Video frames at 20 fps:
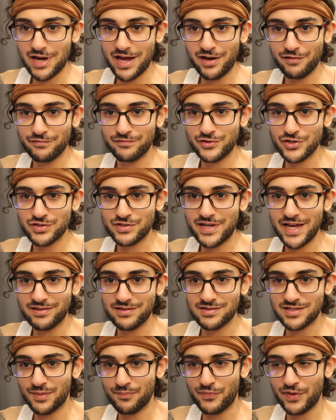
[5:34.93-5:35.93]
kind of just get
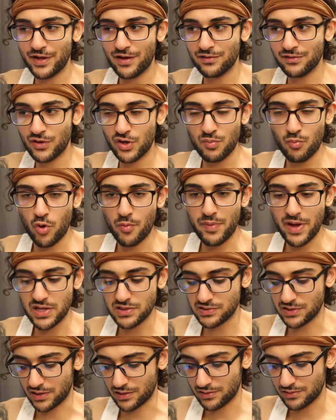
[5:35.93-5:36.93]
to something a little more
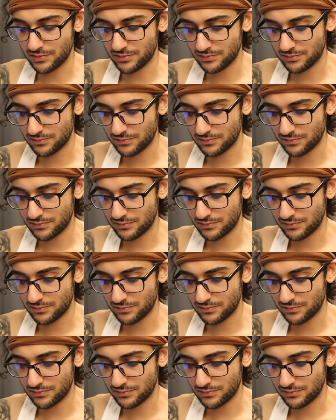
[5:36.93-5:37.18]
basic.